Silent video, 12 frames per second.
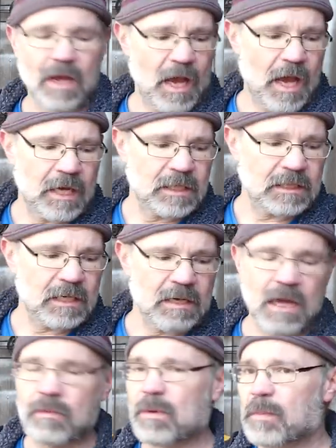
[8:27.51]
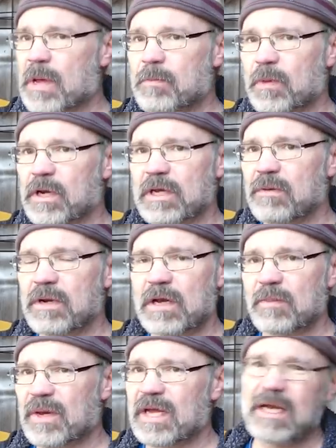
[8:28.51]
And it would pinprick you a
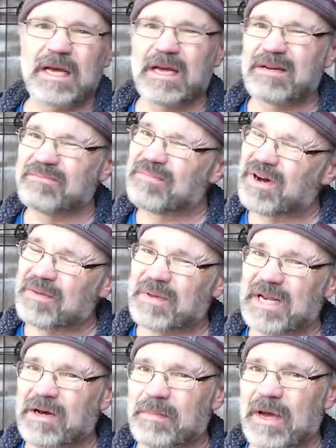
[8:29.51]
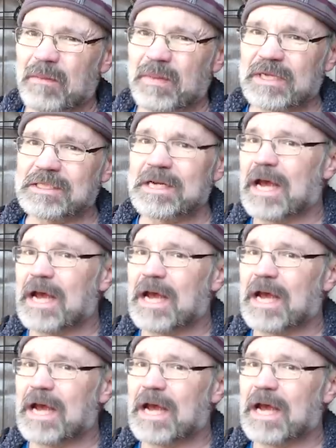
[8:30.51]
little bit, might be a little bit unpleasant.